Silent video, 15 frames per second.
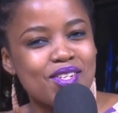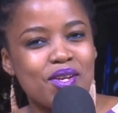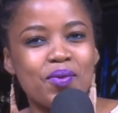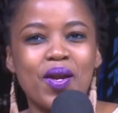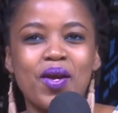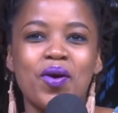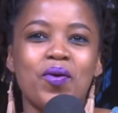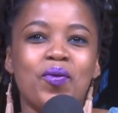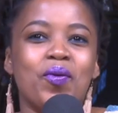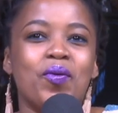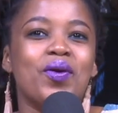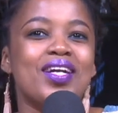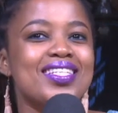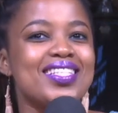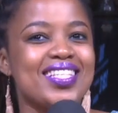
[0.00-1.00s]
So I'm like,
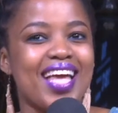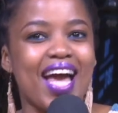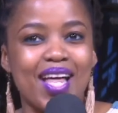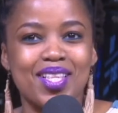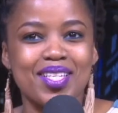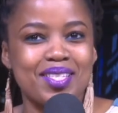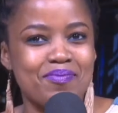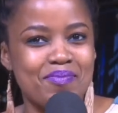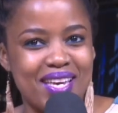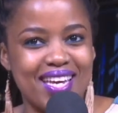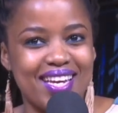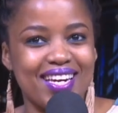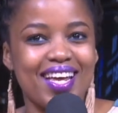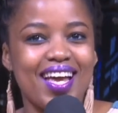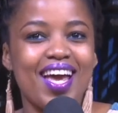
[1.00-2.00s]
what does the others
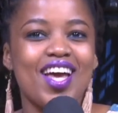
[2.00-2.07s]
mean?